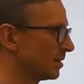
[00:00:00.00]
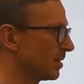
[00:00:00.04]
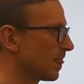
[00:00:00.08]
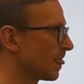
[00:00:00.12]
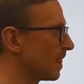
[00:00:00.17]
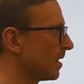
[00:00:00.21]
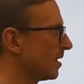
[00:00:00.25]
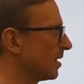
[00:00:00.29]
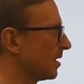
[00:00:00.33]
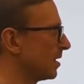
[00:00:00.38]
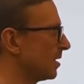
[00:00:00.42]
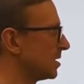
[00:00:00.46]

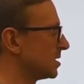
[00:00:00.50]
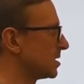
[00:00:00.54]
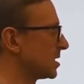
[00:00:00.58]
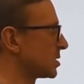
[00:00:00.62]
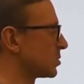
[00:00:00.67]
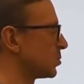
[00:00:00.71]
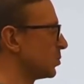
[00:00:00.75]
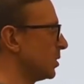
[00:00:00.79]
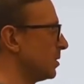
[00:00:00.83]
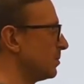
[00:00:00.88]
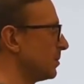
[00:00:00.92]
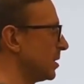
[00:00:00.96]
is that we
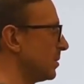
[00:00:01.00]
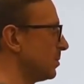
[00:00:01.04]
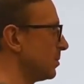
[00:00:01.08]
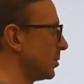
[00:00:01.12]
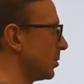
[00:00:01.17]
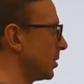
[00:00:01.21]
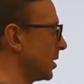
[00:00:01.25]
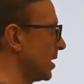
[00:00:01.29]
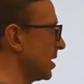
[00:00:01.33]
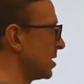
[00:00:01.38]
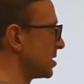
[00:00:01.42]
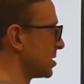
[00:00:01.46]

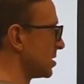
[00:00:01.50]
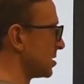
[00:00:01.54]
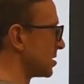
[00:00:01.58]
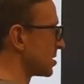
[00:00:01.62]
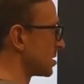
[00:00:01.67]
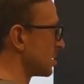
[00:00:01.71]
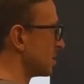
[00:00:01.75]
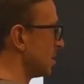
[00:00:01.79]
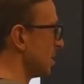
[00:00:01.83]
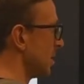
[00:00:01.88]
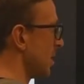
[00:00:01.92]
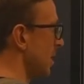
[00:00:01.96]
manipulated
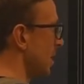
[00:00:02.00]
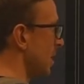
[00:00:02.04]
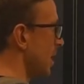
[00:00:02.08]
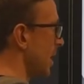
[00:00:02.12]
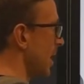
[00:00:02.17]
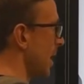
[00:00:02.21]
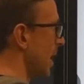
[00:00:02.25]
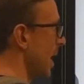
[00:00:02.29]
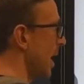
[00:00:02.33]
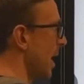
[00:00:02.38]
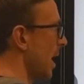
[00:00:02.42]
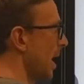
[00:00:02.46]

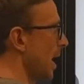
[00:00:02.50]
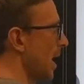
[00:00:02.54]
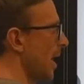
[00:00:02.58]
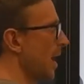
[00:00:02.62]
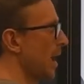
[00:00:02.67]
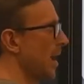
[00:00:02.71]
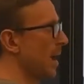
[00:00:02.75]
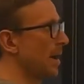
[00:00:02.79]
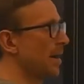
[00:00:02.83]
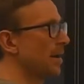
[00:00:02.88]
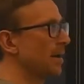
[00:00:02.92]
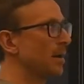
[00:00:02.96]
a
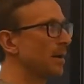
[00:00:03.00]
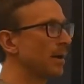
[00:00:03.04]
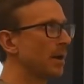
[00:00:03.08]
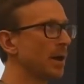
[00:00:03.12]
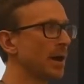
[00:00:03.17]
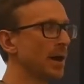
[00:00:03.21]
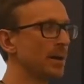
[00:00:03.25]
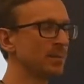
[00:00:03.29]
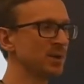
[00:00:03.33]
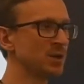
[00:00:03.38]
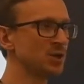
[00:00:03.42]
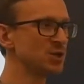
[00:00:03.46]

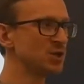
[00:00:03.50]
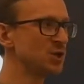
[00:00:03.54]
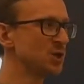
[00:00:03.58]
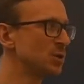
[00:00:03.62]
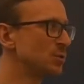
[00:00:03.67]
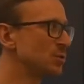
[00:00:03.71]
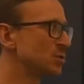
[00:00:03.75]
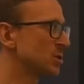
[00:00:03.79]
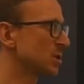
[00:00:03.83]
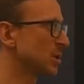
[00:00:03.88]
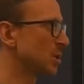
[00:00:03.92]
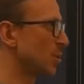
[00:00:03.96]
homogeneous
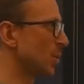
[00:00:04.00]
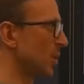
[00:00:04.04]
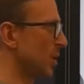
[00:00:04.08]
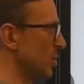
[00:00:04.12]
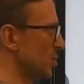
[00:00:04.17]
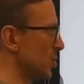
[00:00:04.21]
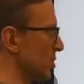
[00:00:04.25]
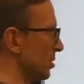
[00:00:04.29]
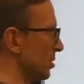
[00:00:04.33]
equation